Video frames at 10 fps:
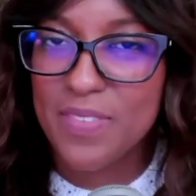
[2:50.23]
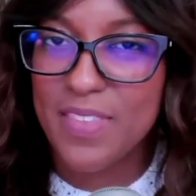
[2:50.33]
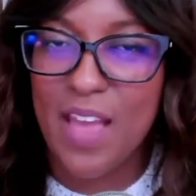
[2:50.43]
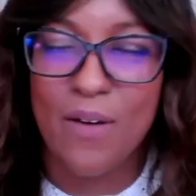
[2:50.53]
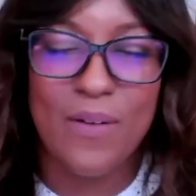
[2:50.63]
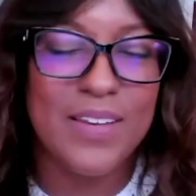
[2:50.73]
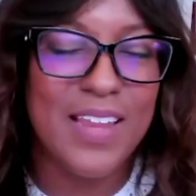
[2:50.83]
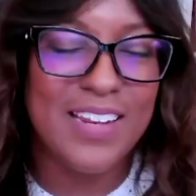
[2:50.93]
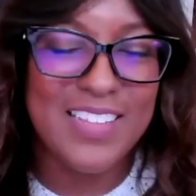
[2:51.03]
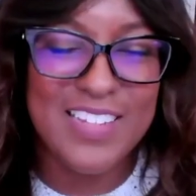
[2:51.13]
Now,
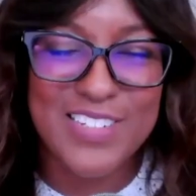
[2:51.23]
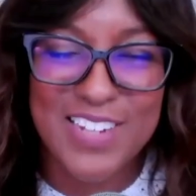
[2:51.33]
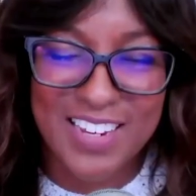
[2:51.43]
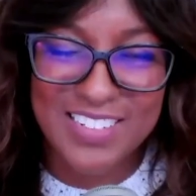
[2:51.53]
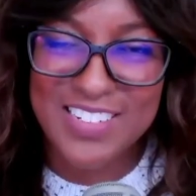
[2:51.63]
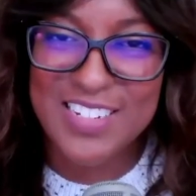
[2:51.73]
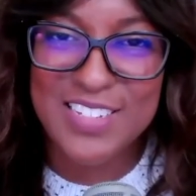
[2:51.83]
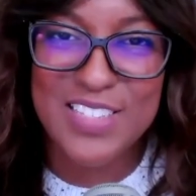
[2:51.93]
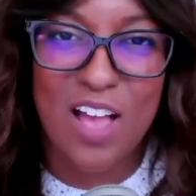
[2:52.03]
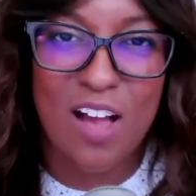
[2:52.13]
none of these
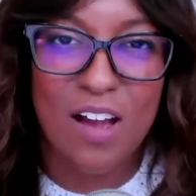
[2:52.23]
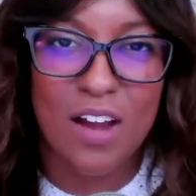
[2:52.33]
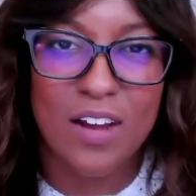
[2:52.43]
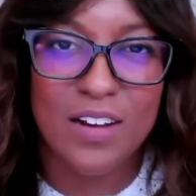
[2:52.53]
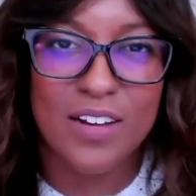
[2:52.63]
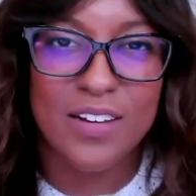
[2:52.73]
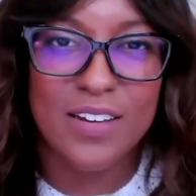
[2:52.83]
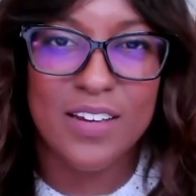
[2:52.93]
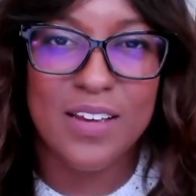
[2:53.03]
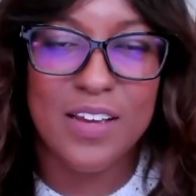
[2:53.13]
changes are
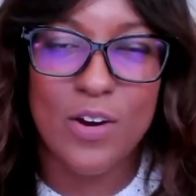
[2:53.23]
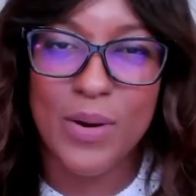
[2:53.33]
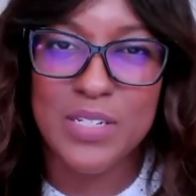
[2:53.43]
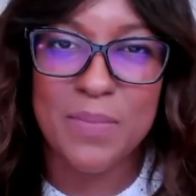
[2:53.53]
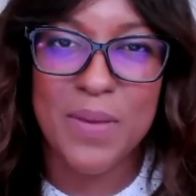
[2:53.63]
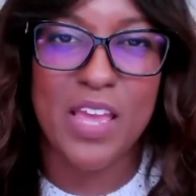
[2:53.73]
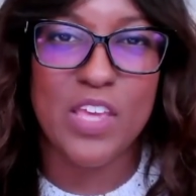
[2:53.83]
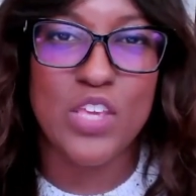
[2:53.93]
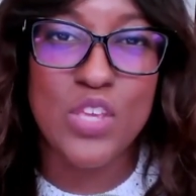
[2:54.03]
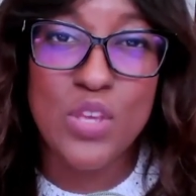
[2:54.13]
going to make a
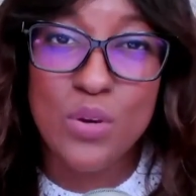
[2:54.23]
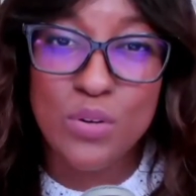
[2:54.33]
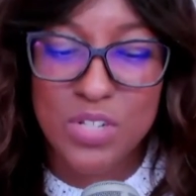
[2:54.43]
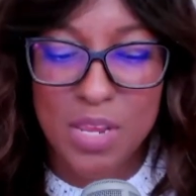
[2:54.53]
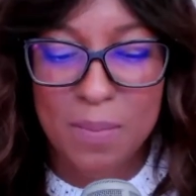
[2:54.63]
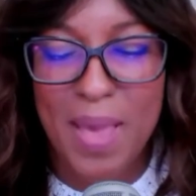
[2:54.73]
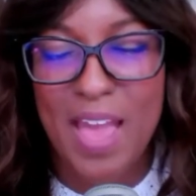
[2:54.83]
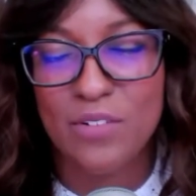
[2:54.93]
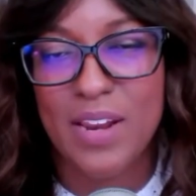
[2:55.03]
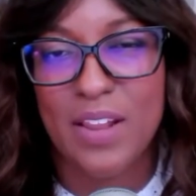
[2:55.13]
huge
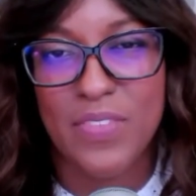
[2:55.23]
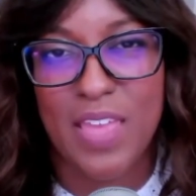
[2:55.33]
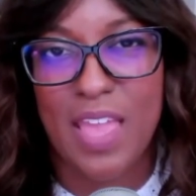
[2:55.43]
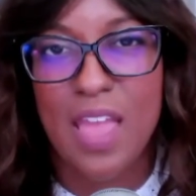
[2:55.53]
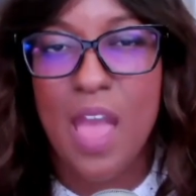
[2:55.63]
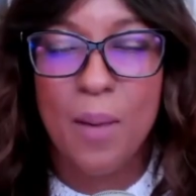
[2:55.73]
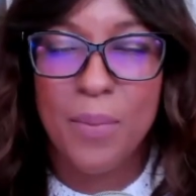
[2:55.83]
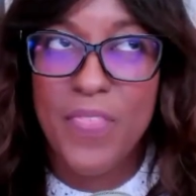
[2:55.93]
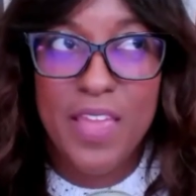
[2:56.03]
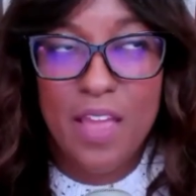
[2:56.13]
impact right out the gate,
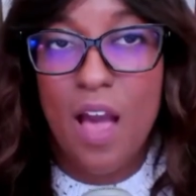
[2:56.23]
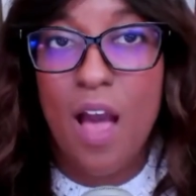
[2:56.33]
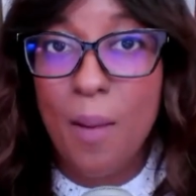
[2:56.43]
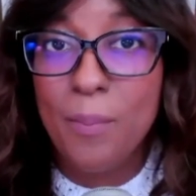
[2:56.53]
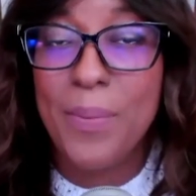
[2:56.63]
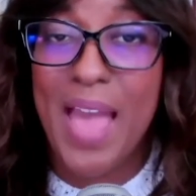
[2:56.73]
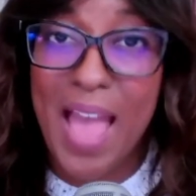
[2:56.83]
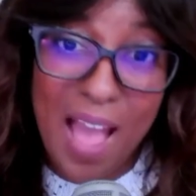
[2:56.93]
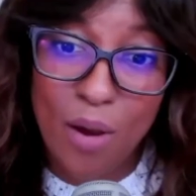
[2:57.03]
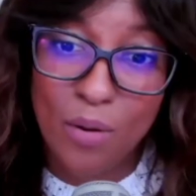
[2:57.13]
but they
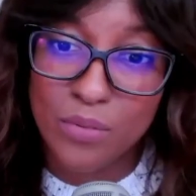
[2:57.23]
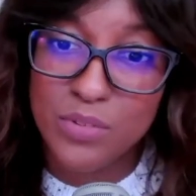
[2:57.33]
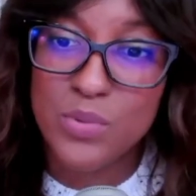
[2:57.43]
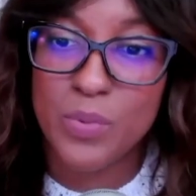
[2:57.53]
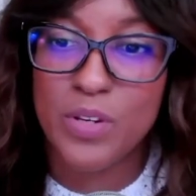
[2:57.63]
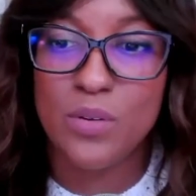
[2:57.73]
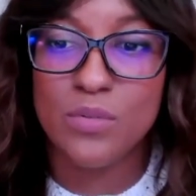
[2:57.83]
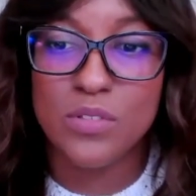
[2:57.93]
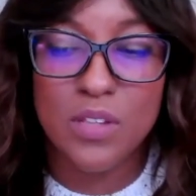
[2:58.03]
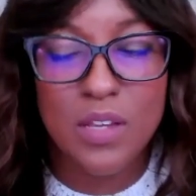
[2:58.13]
compound when you
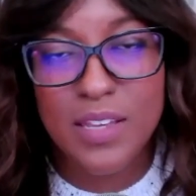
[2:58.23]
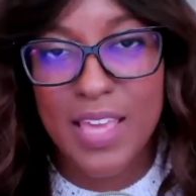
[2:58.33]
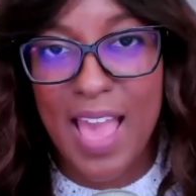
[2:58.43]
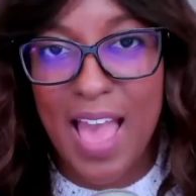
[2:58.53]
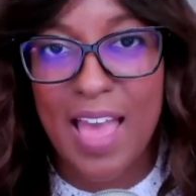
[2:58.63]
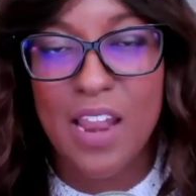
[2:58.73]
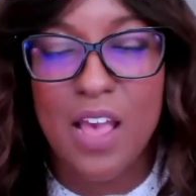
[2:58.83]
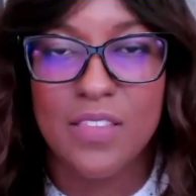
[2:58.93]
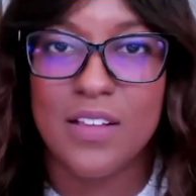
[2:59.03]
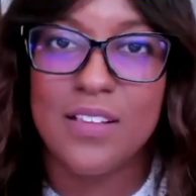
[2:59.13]
look at
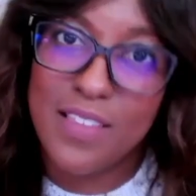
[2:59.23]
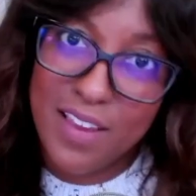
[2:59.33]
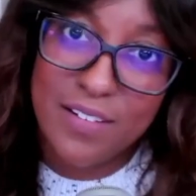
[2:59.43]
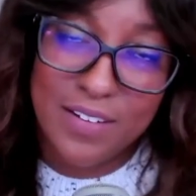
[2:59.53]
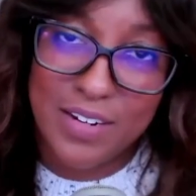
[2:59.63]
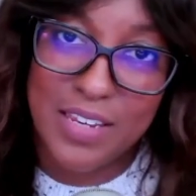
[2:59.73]
the clarity